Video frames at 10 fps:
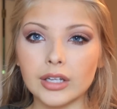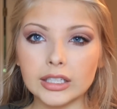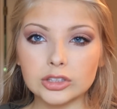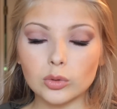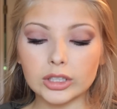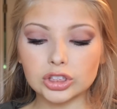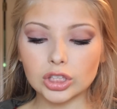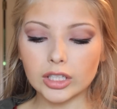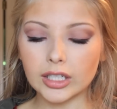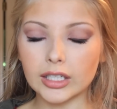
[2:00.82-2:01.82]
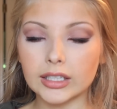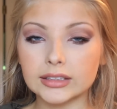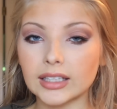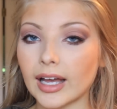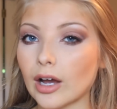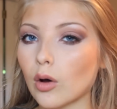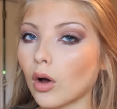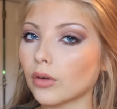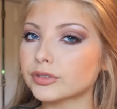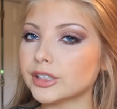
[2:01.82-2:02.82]
Next question is, how
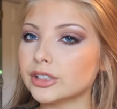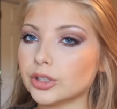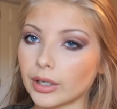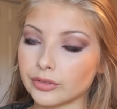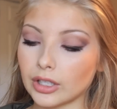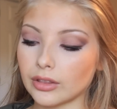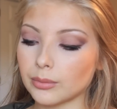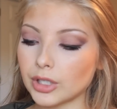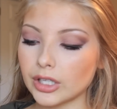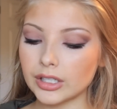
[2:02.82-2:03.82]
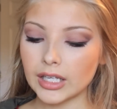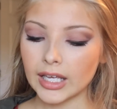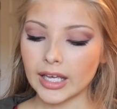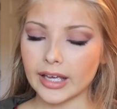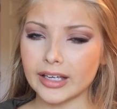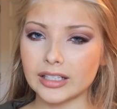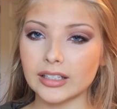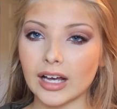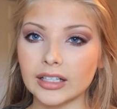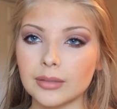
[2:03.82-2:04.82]
often do you have to get them done?
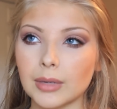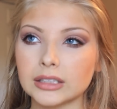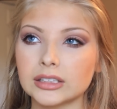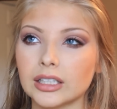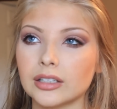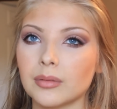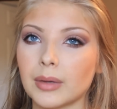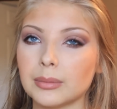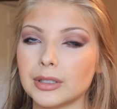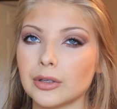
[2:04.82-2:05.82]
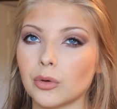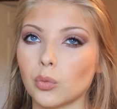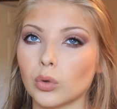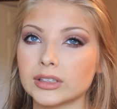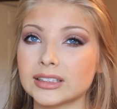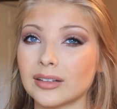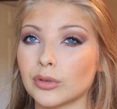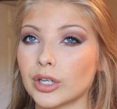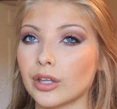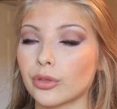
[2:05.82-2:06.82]
And I get mine done maybe once
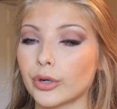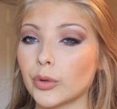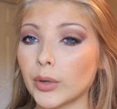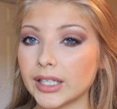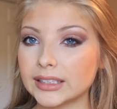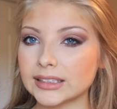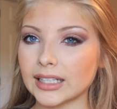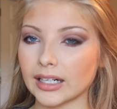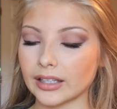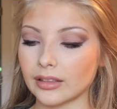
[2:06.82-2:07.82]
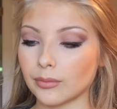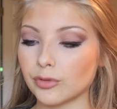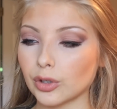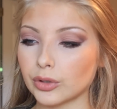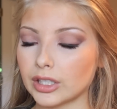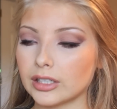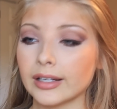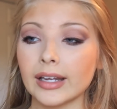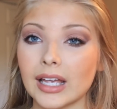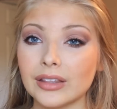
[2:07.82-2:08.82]
every 3 weeks, and I get them filled
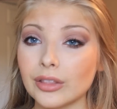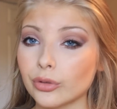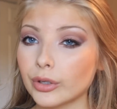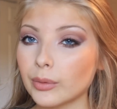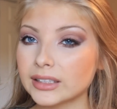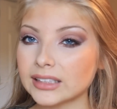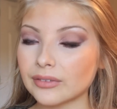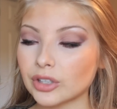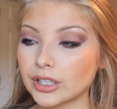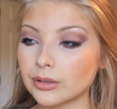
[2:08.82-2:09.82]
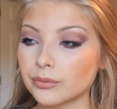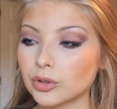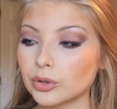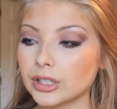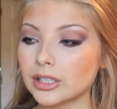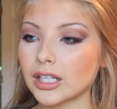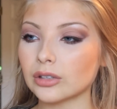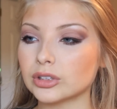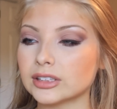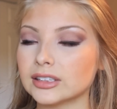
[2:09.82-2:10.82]
in. And then 3 weeks after I get them filled in,
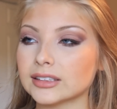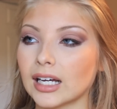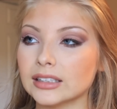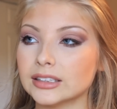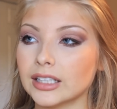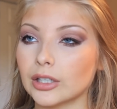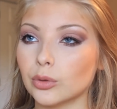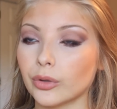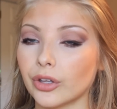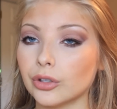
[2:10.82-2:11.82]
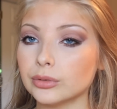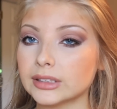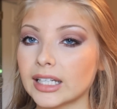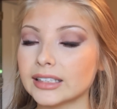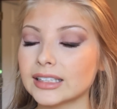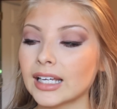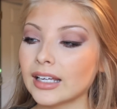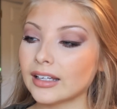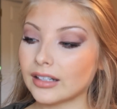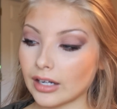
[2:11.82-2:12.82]
I just decide to go with a new set,
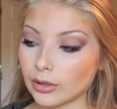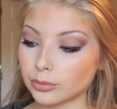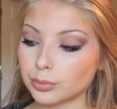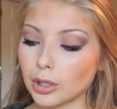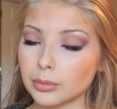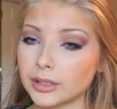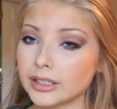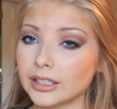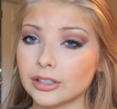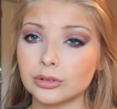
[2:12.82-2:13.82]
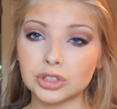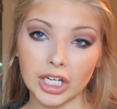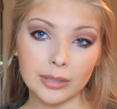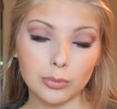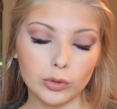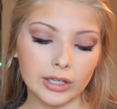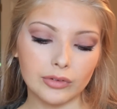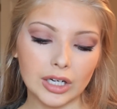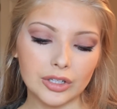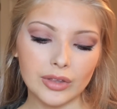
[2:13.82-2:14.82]
and I'll probably get a new shape
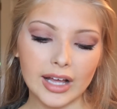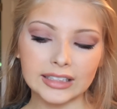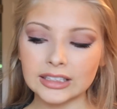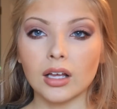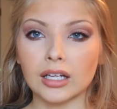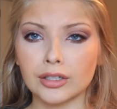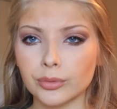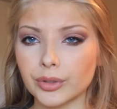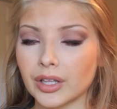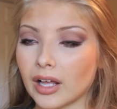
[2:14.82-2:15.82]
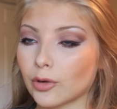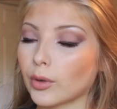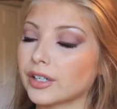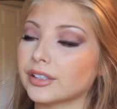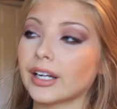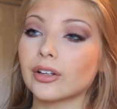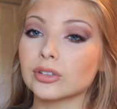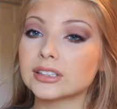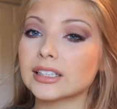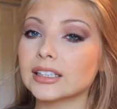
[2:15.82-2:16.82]
whenever I do that. I don't really like wearing
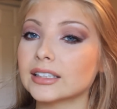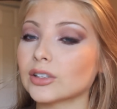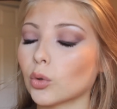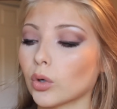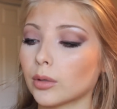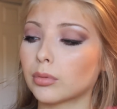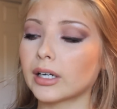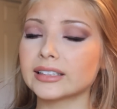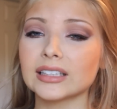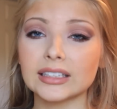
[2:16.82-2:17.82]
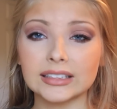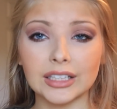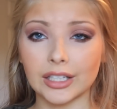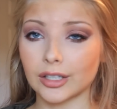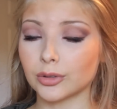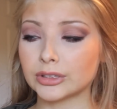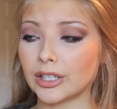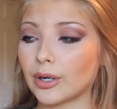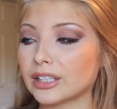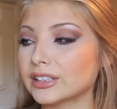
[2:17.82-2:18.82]
necklaces or bracelets, you know,
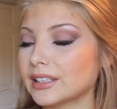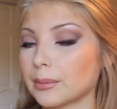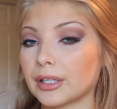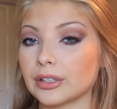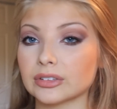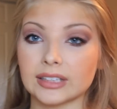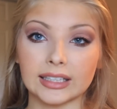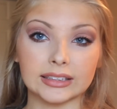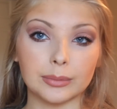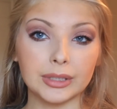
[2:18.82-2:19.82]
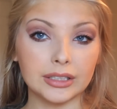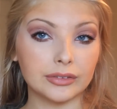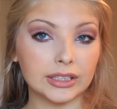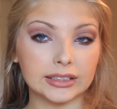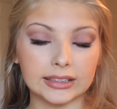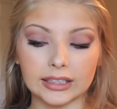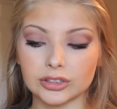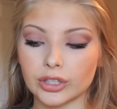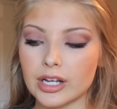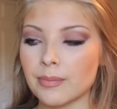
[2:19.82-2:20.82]
so I just see my nails as a bit of an
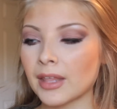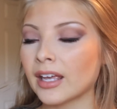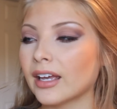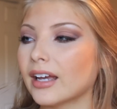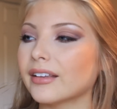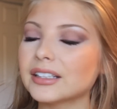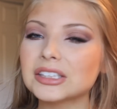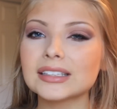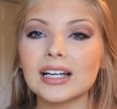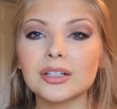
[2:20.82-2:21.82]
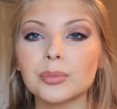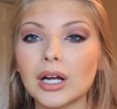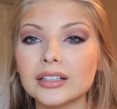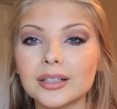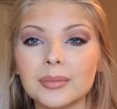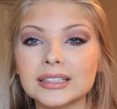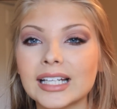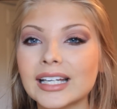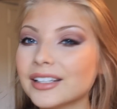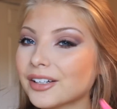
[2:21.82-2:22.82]
accessory, and they just kind of brighten up my day.